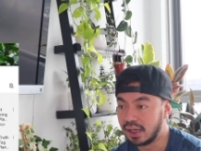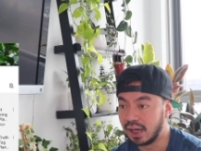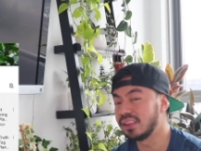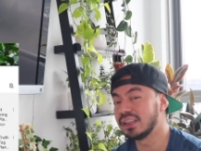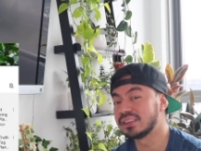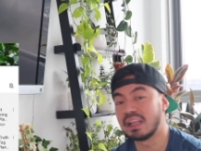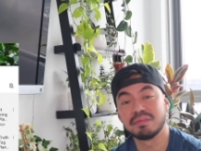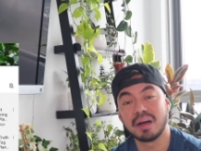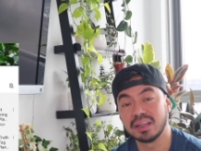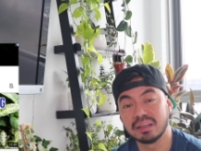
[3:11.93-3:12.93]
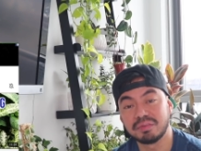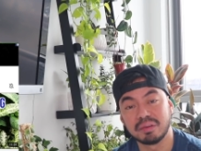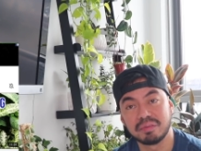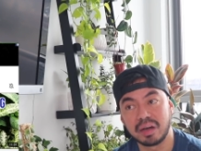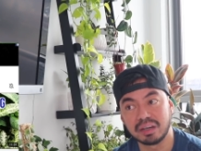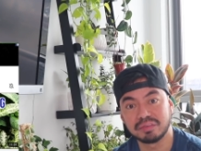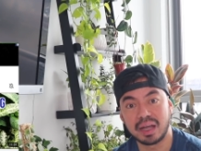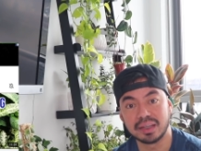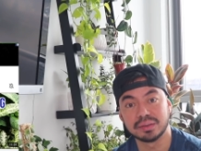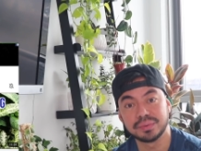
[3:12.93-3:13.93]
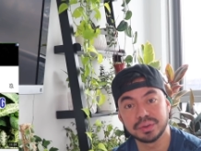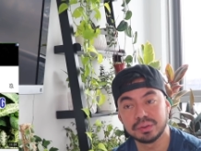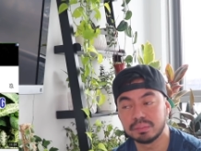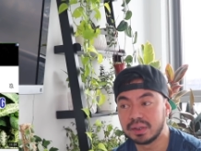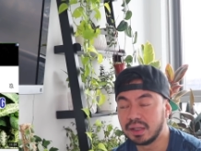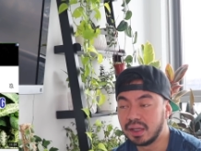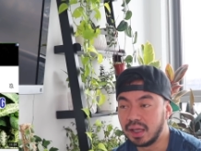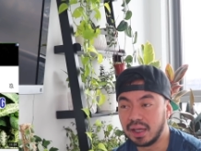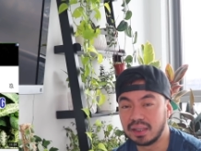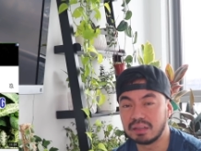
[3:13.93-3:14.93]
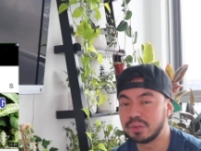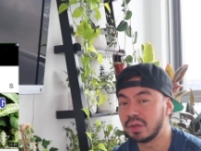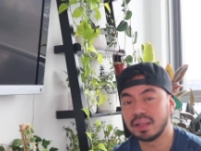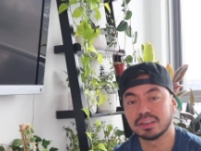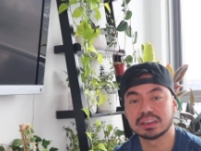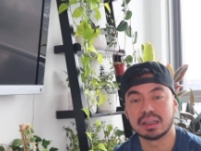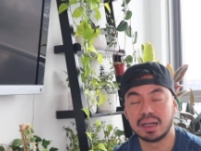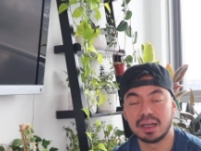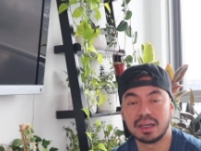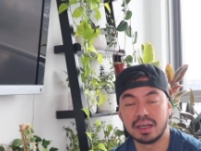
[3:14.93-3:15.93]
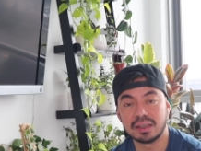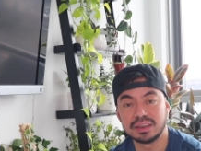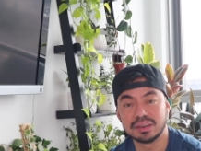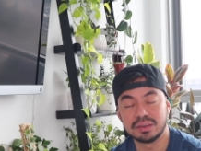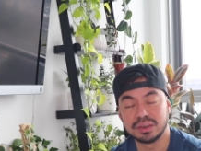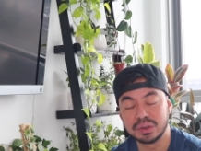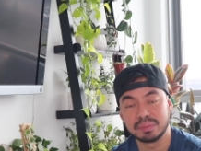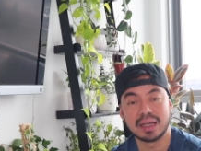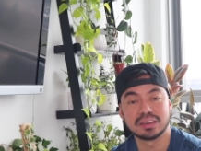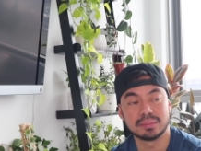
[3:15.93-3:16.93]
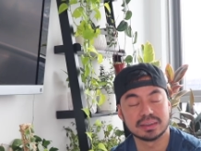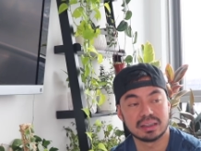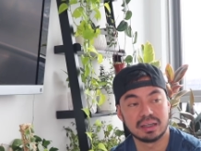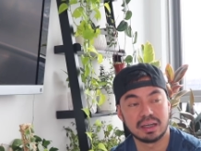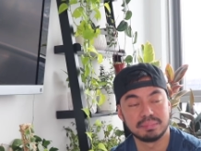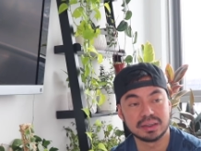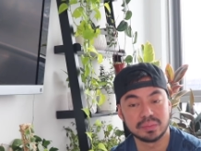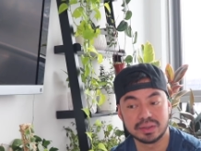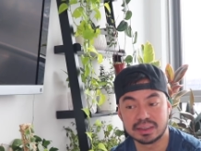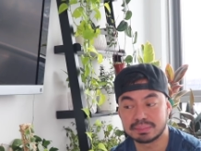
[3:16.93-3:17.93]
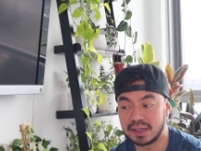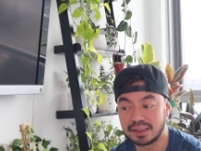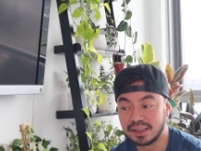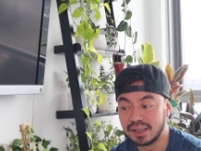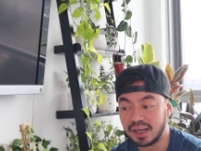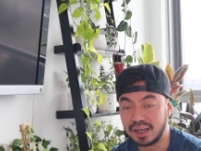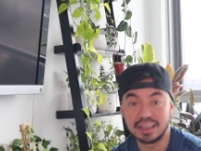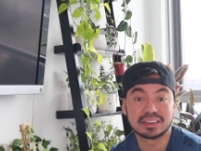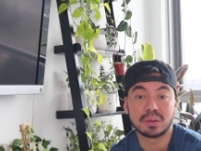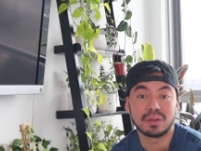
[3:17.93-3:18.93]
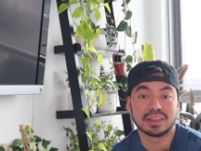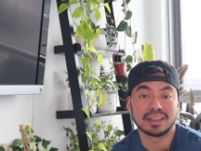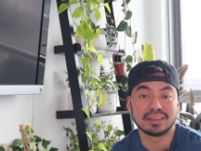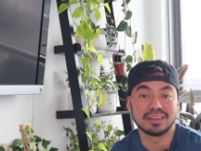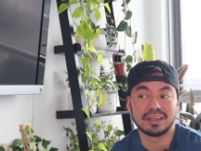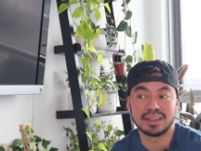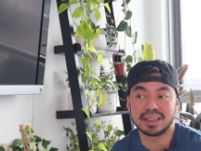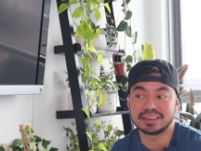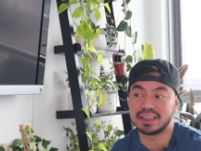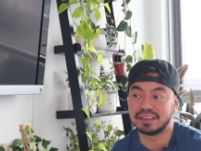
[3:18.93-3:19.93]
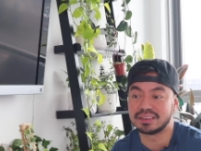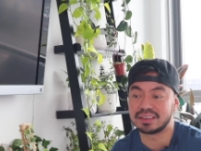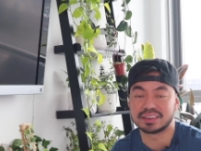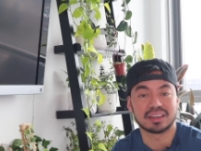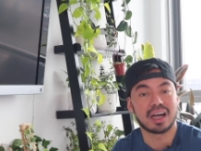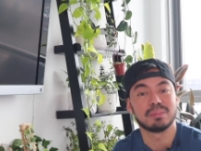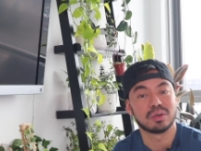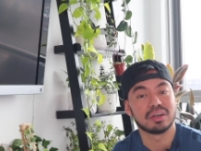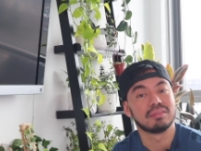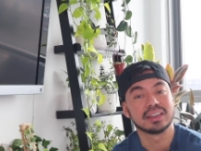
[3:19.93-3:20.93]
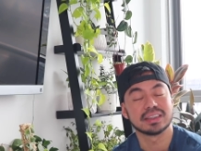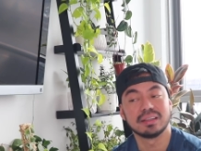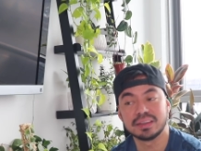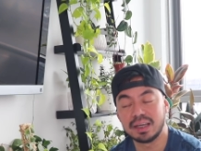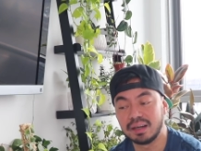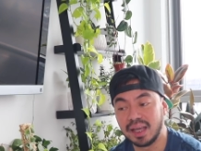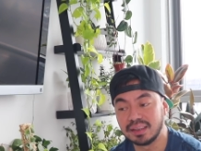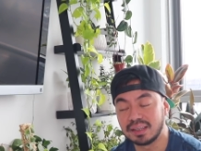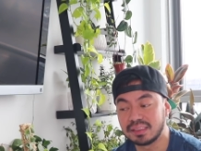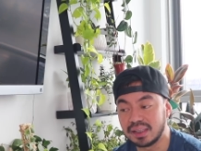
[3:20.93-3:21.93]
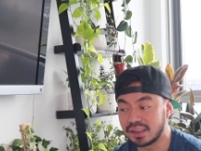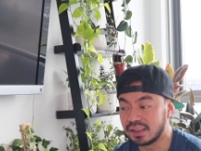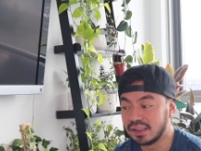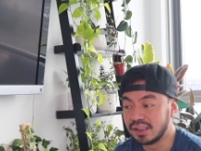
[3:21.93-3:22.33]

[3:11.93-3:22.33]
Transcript: I think Slavana from Firefly in the Room, and a few other uh, new plant tubers ha have been doing this. But it's cool, like, you know, like I said, there's, there's a lot more of us out there, and I think